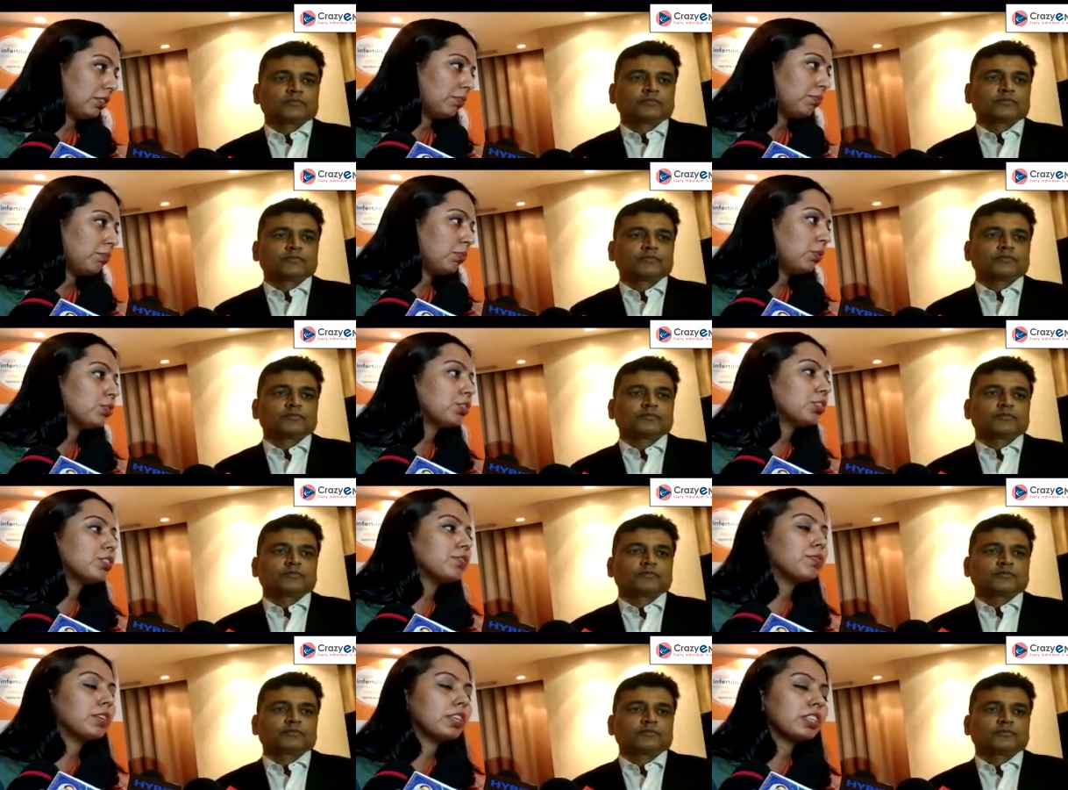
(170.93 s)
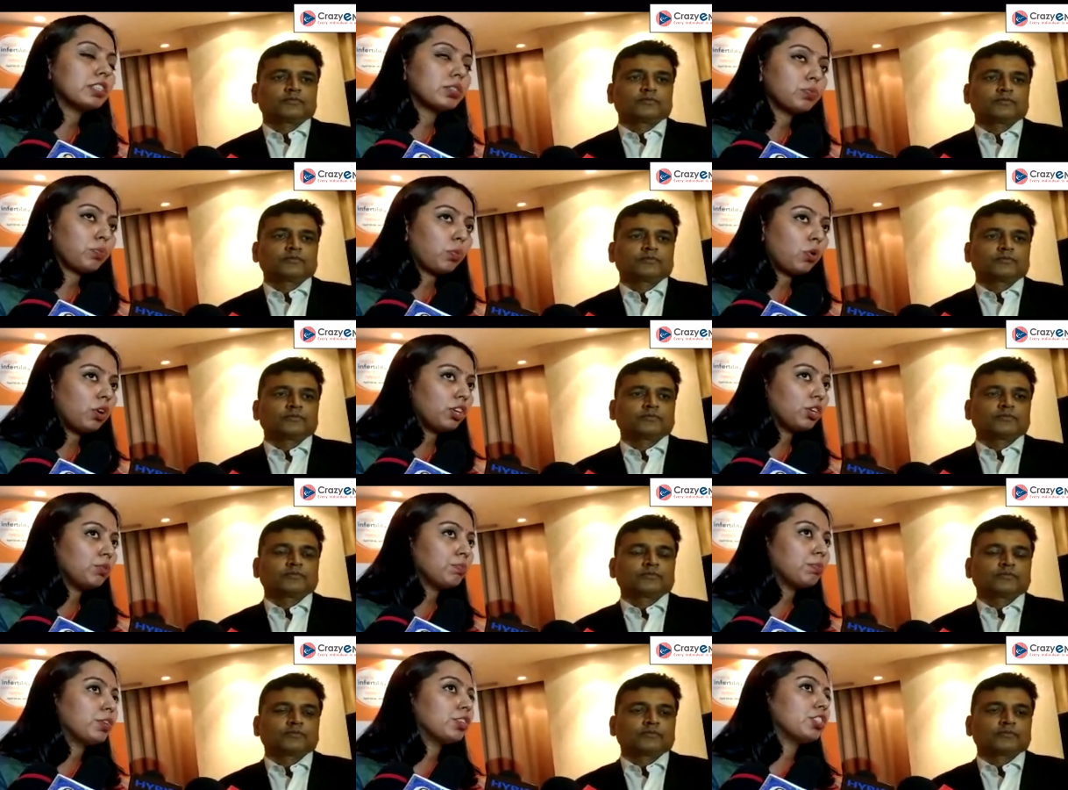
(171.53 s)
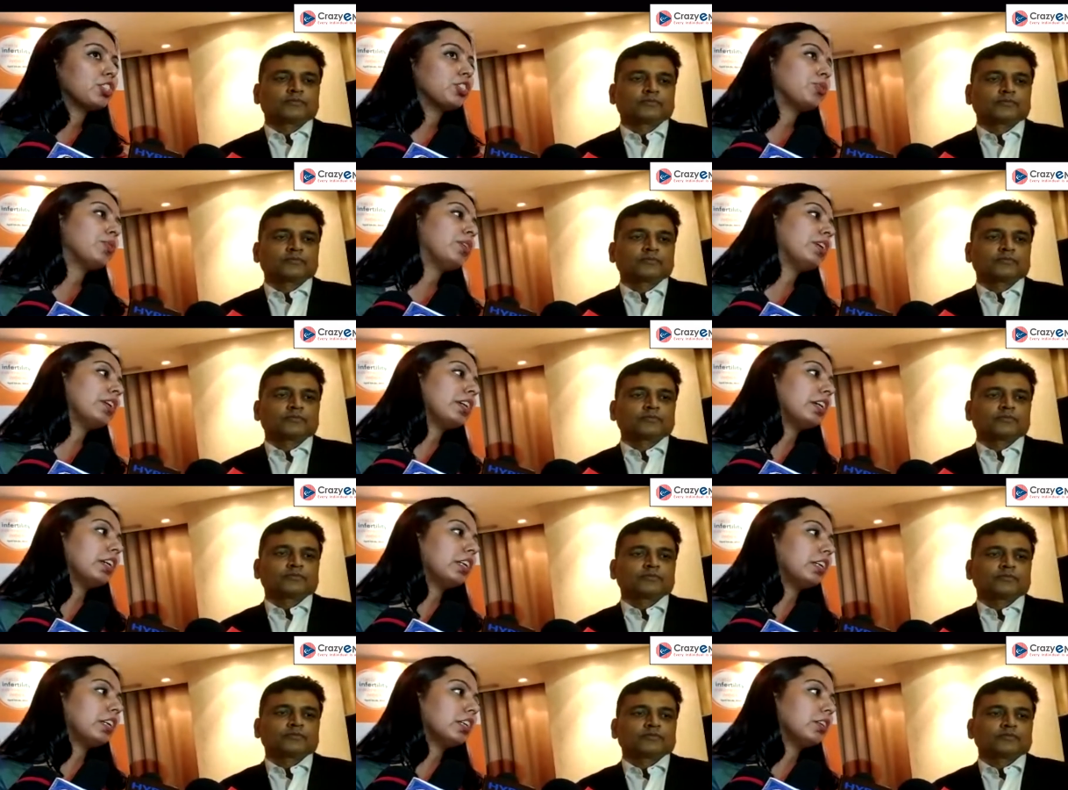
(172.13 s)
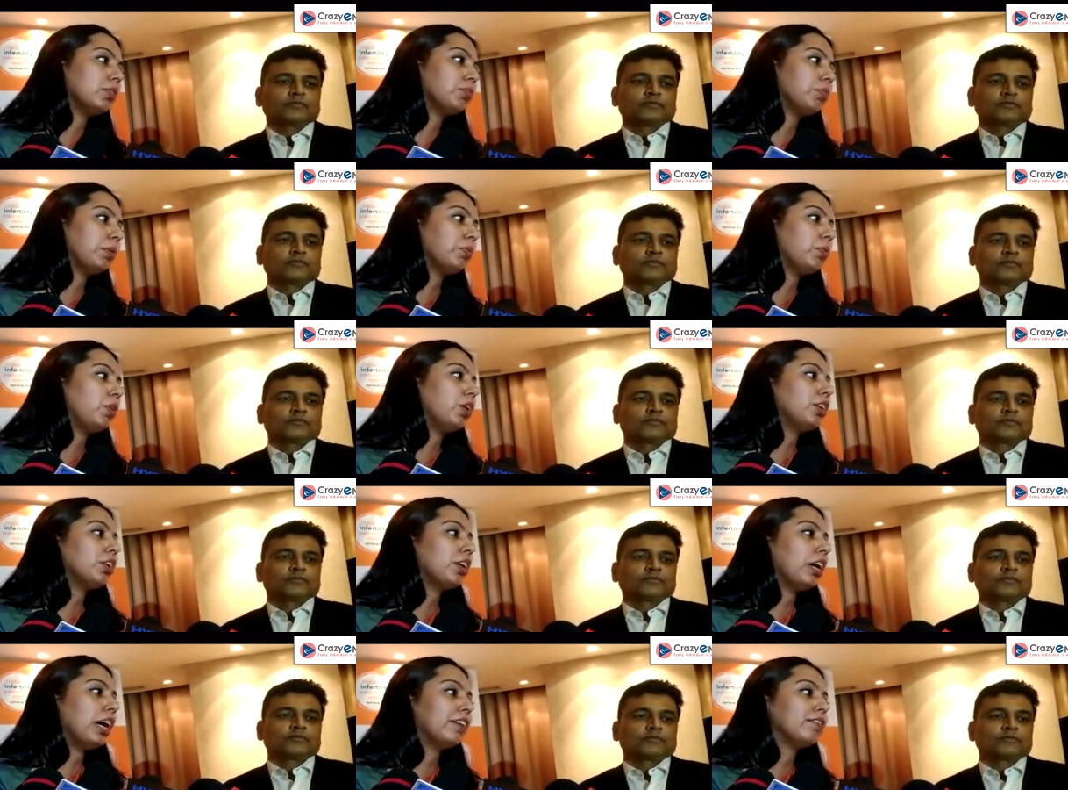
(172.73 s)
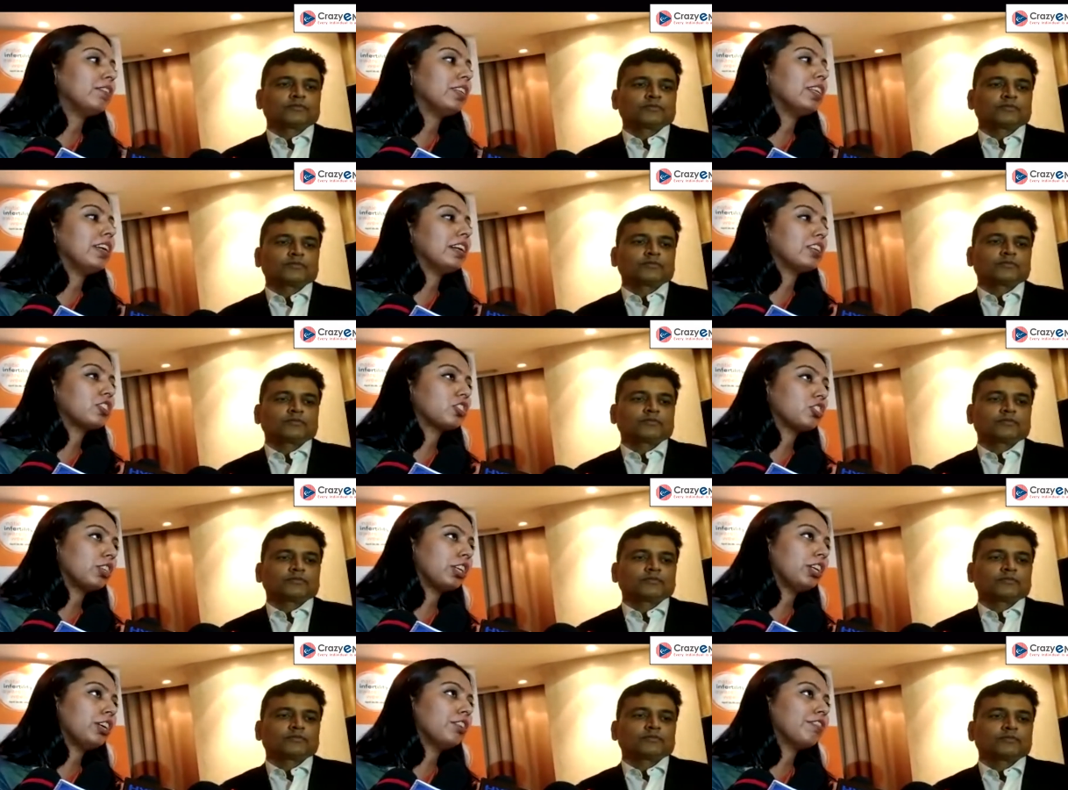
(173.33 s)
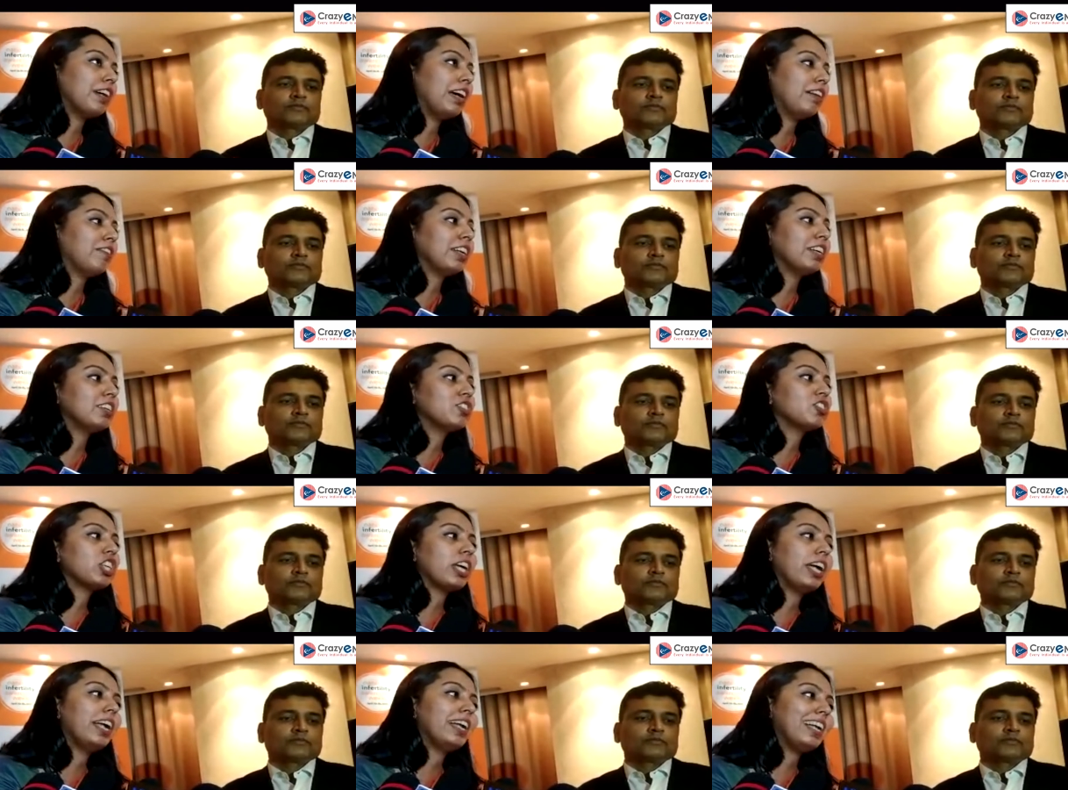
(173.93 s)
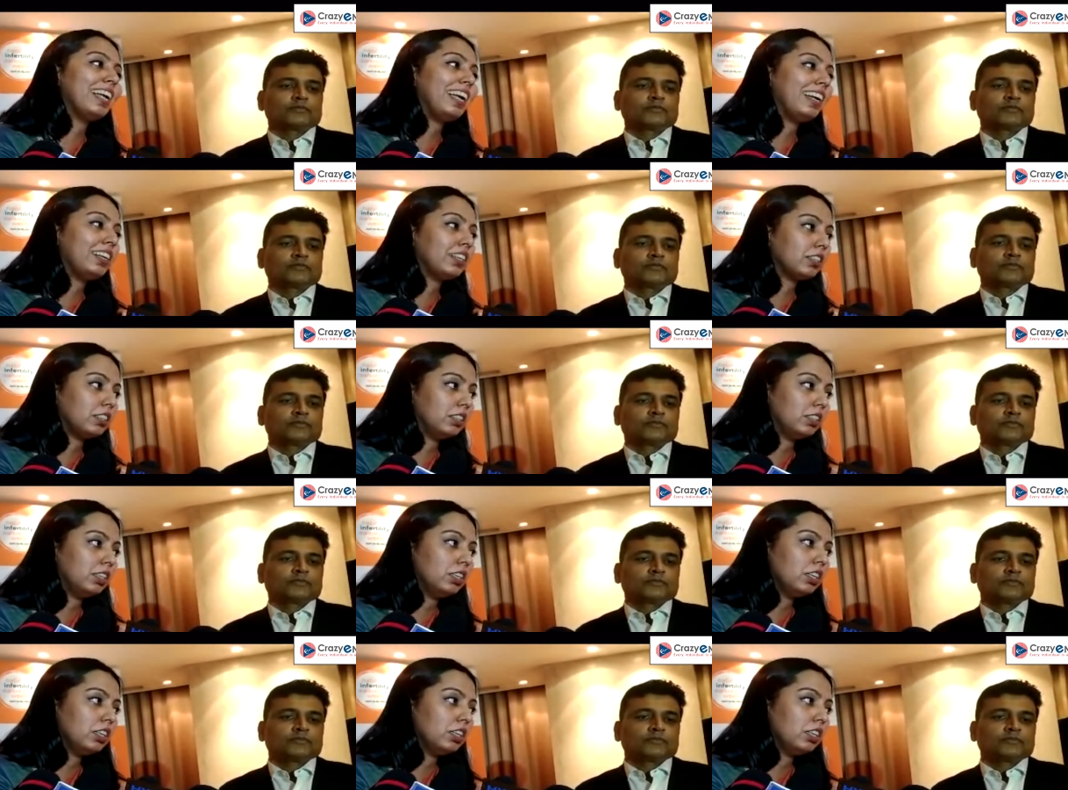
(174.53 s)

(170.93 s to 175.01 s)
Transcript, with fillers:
Speaker 1: Most of us want to pursue our career. We want to have the luxury of having a child later.